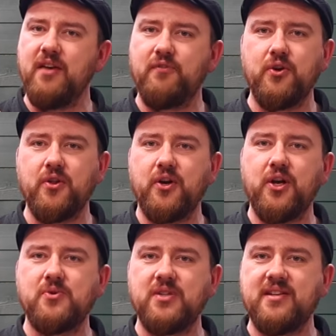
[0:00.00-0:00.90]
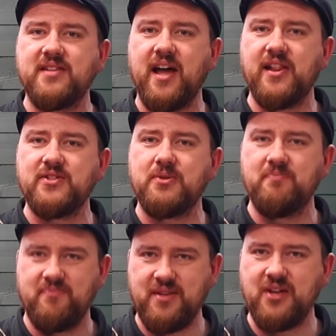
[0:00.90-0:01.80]
week for another acoustic guitar lesson.
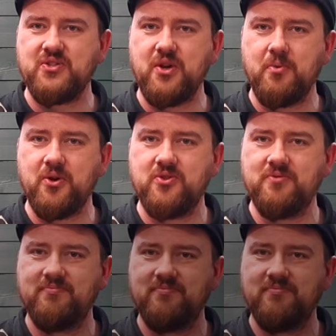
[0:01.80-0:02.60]
Thank you so much.